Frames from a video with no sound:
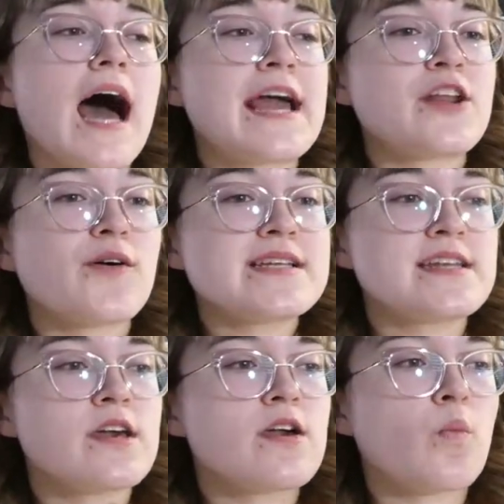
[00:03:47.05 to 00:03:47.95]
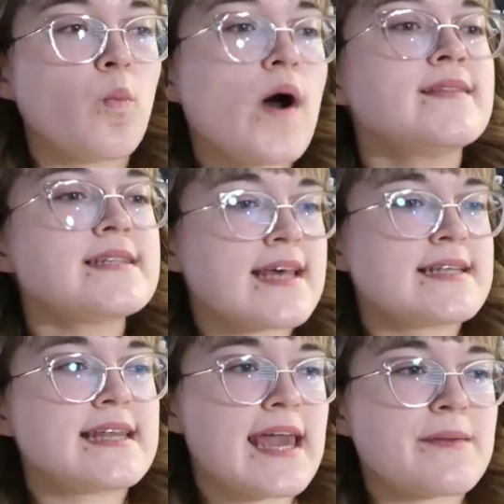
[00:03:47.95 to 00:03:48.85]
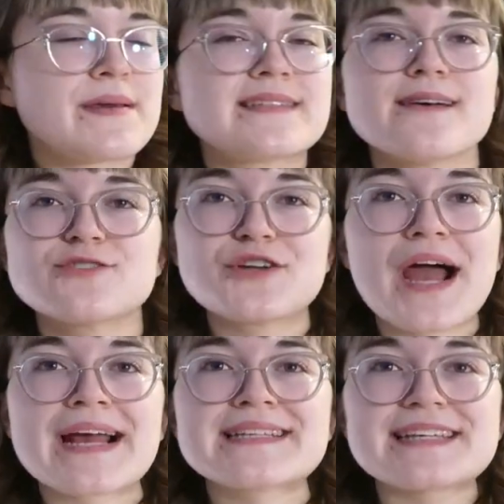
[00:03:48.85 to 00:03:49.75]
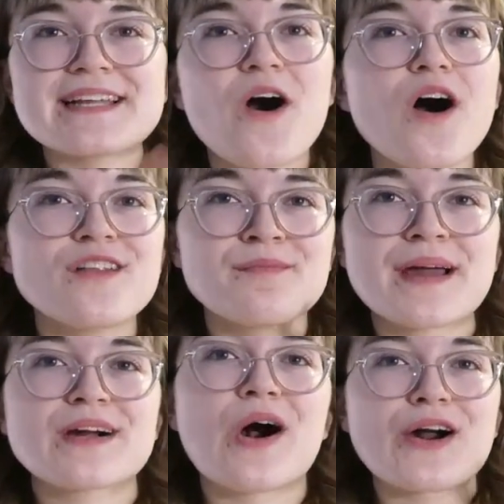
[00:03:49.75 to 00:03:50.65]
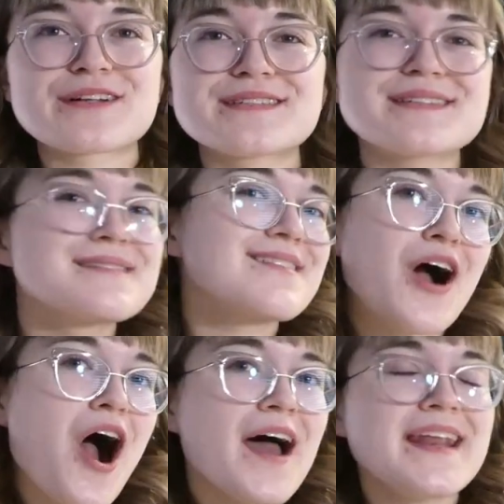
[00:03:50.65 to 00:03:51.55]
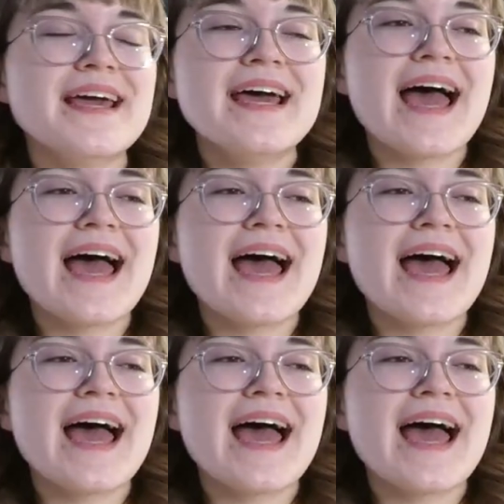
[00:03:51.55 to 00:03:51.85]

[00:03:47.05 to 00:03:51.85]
I know I did it one Sunday because I was trying to get all of my cards gone,